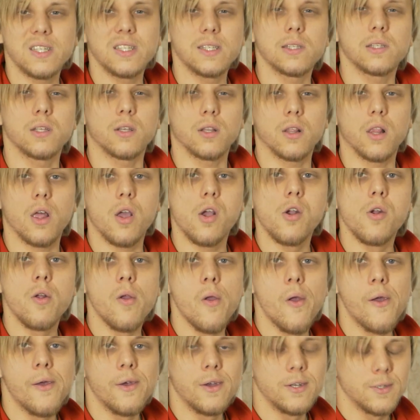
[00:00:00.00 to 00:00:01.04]
instantly.
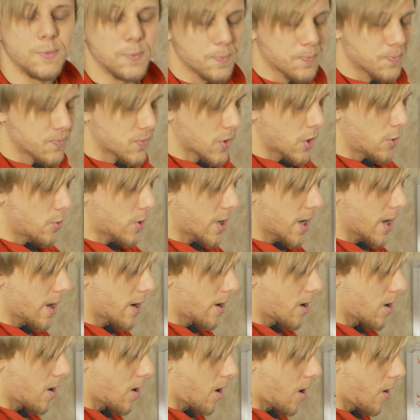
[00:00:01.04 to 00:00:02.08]
You
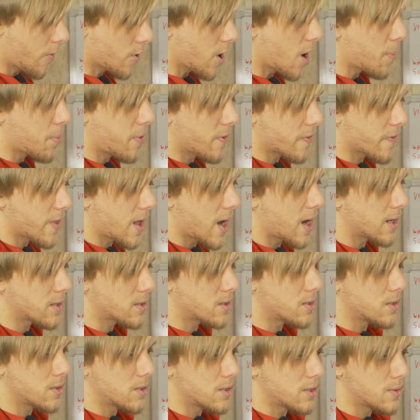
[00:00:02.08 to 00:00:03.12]
can, on top of
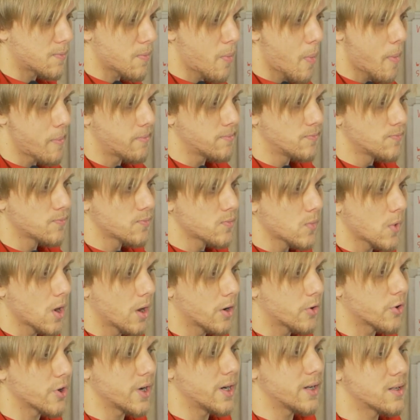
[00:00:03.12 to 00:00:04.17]
that,
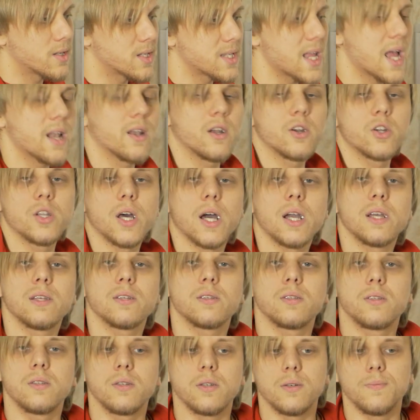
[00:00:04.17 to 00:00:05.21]
create
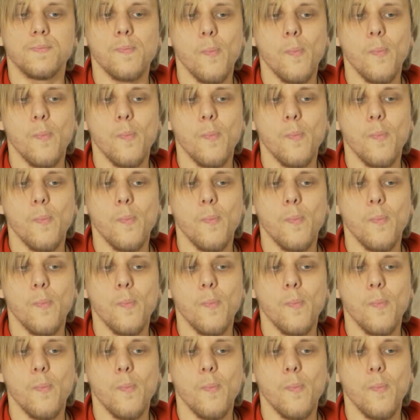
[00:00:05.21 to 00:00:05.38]
standardized